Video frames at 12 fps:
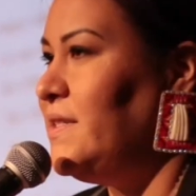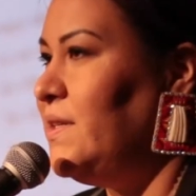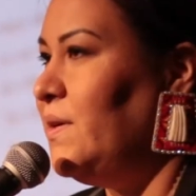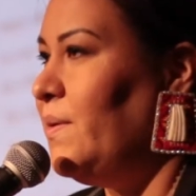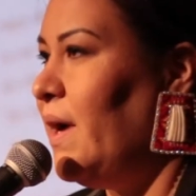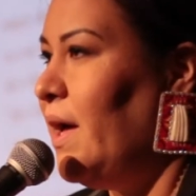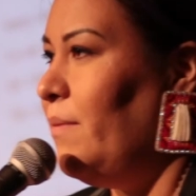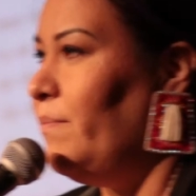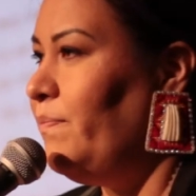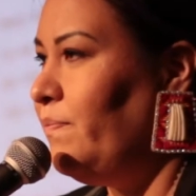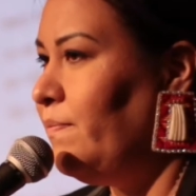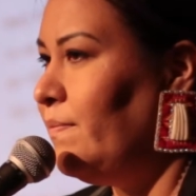to
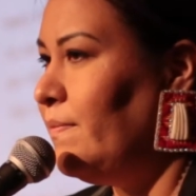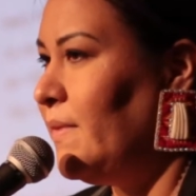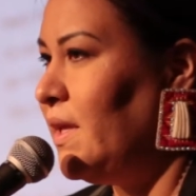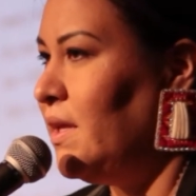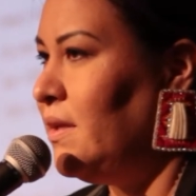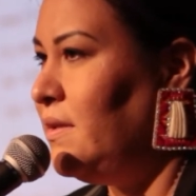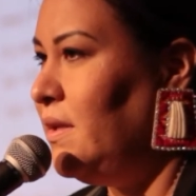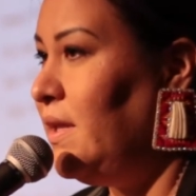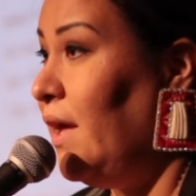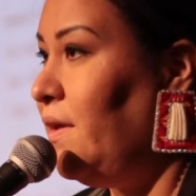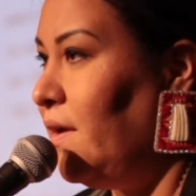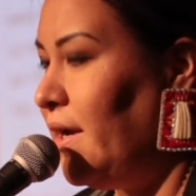
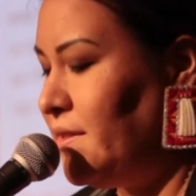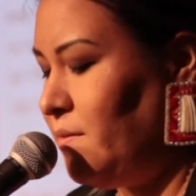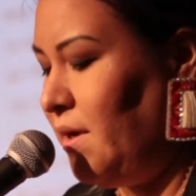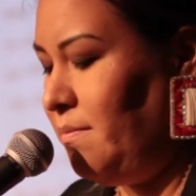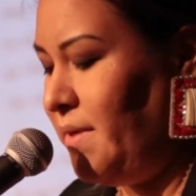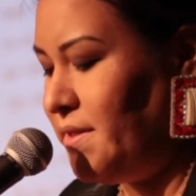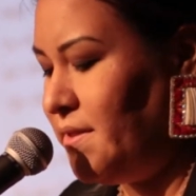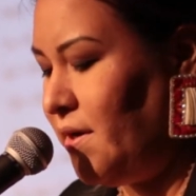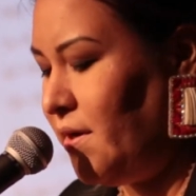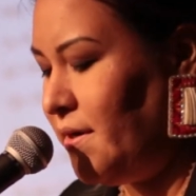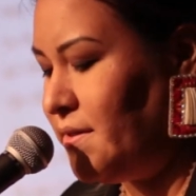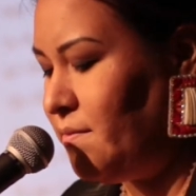tell you guys what it means to
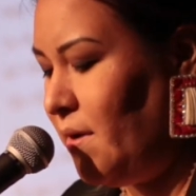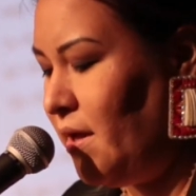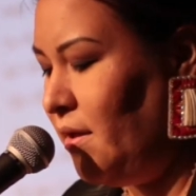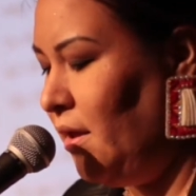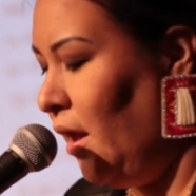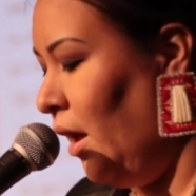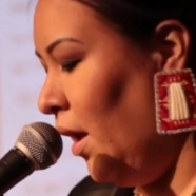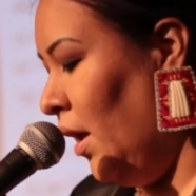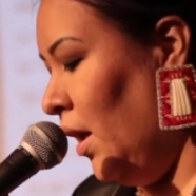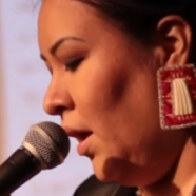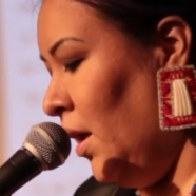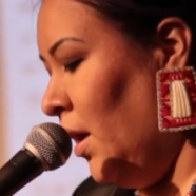her as well.
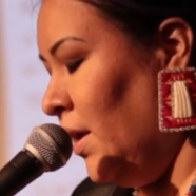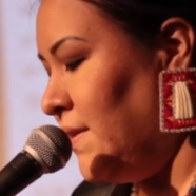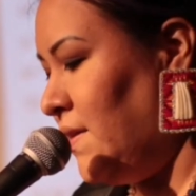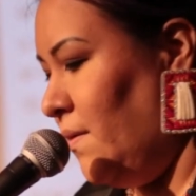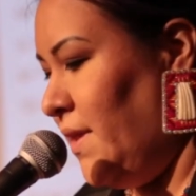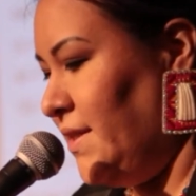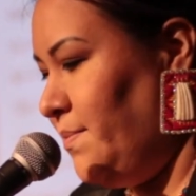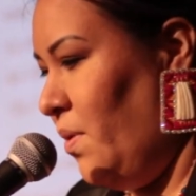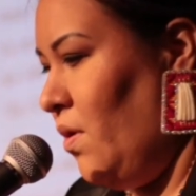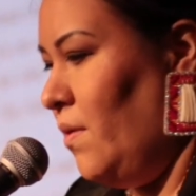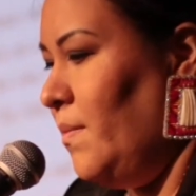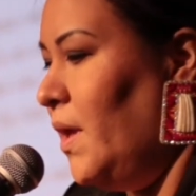So this
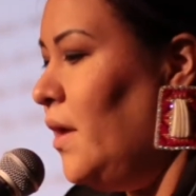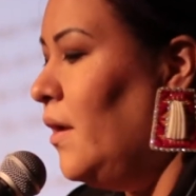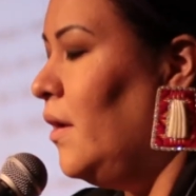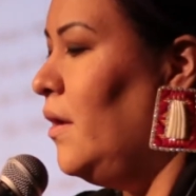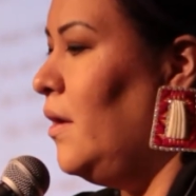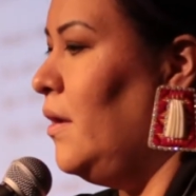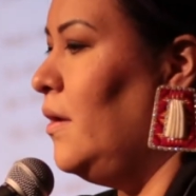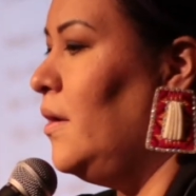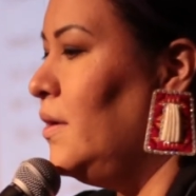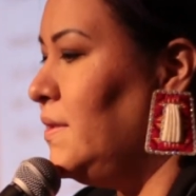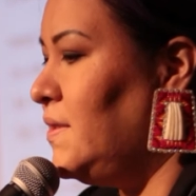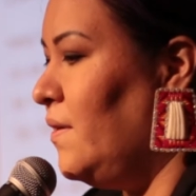poem,
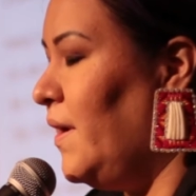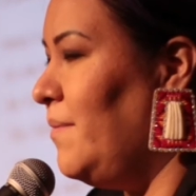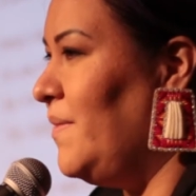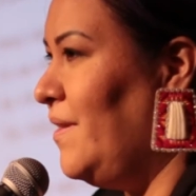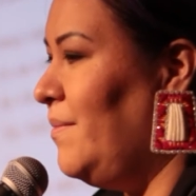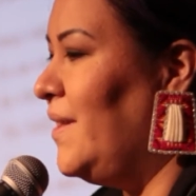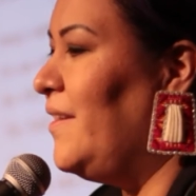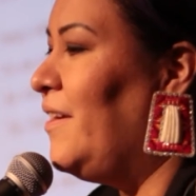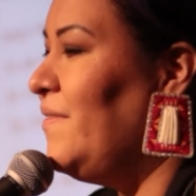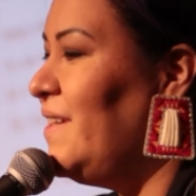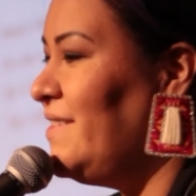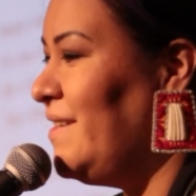sorry I'm a little bit
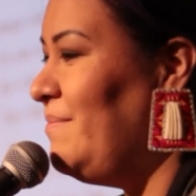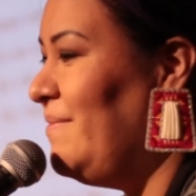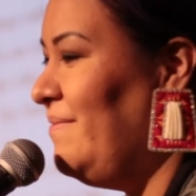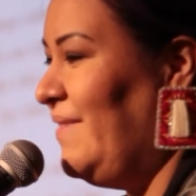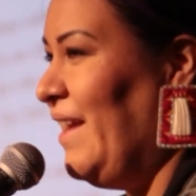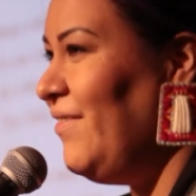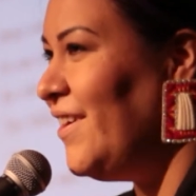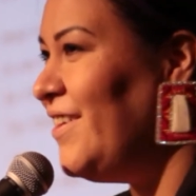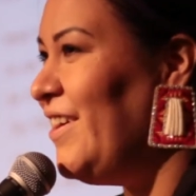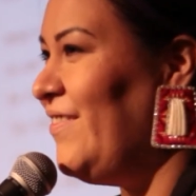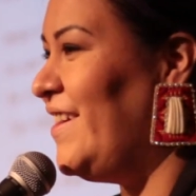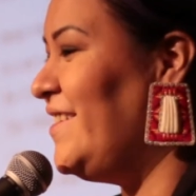nervous. I'm never
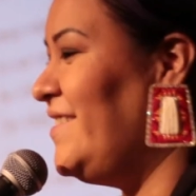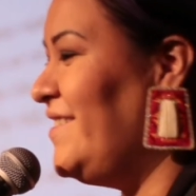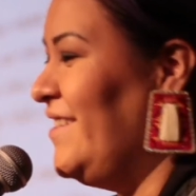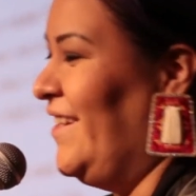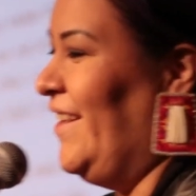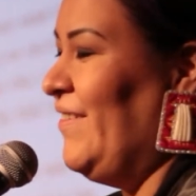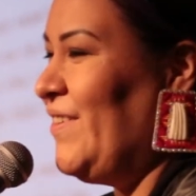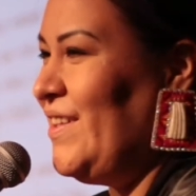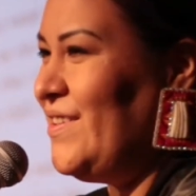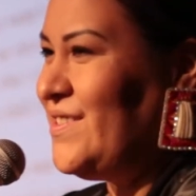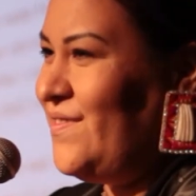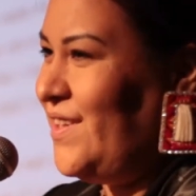nervous, for
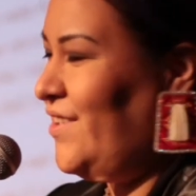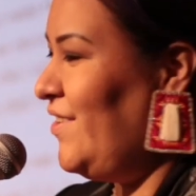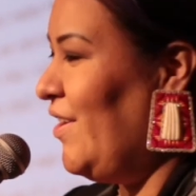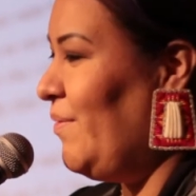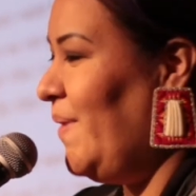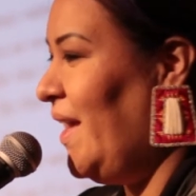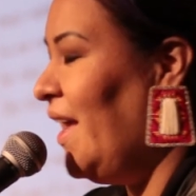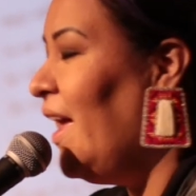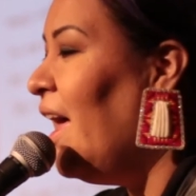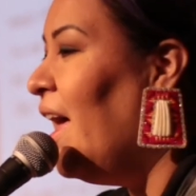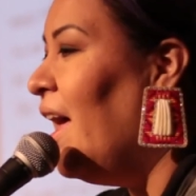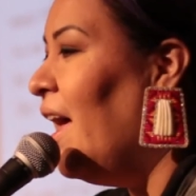those of you who know me.
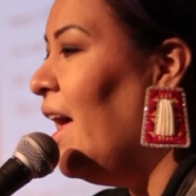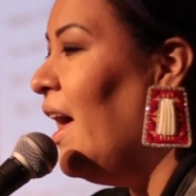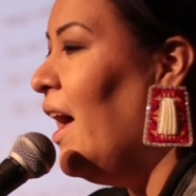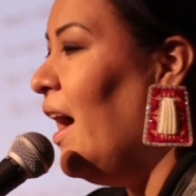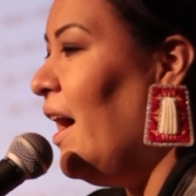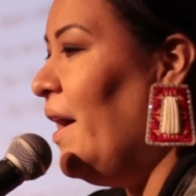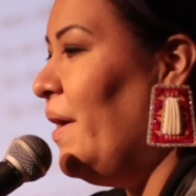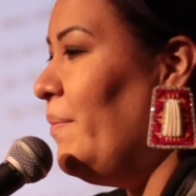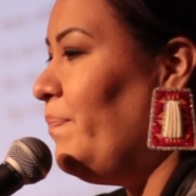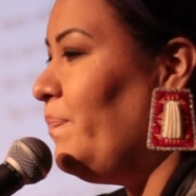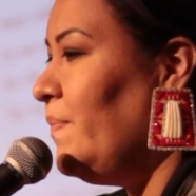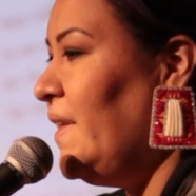
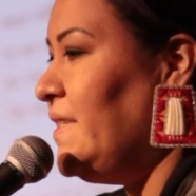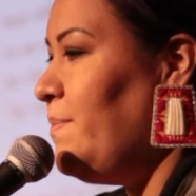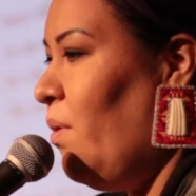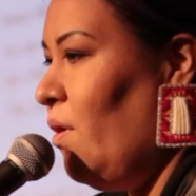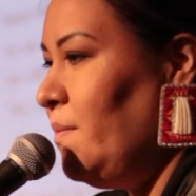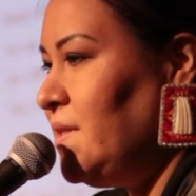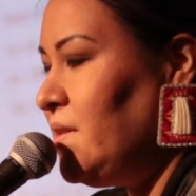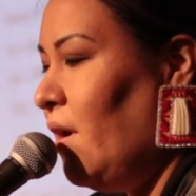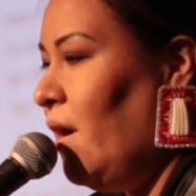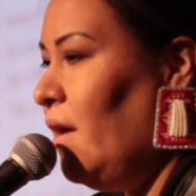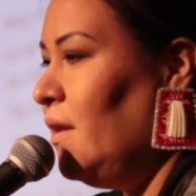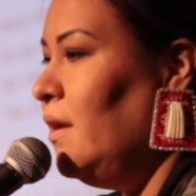This poem is
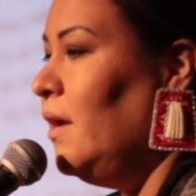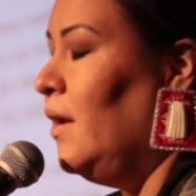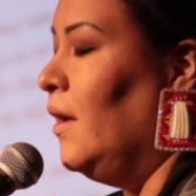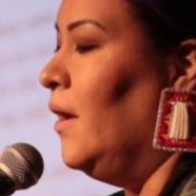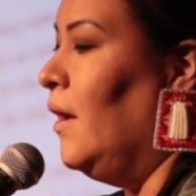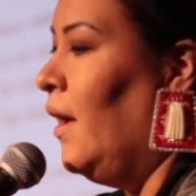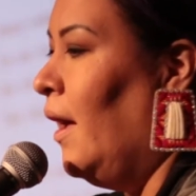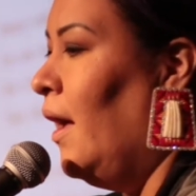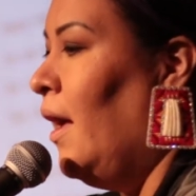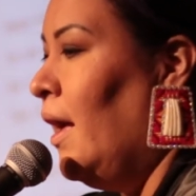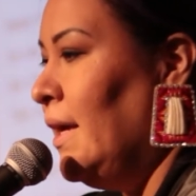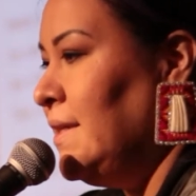called
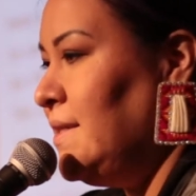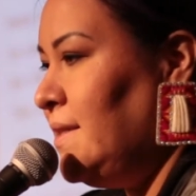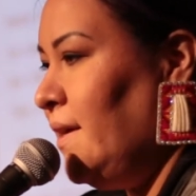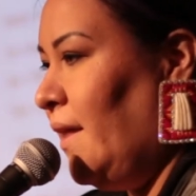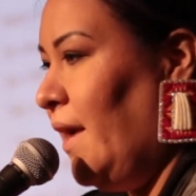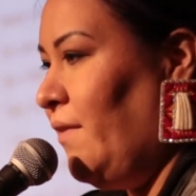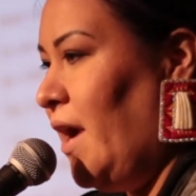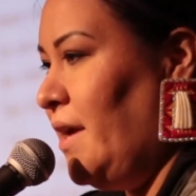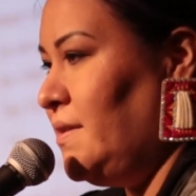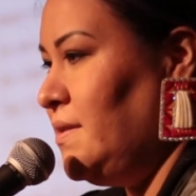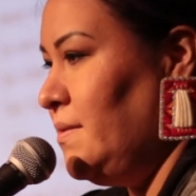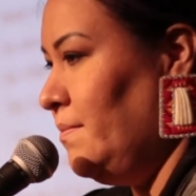Still I
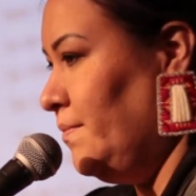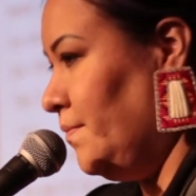Rise.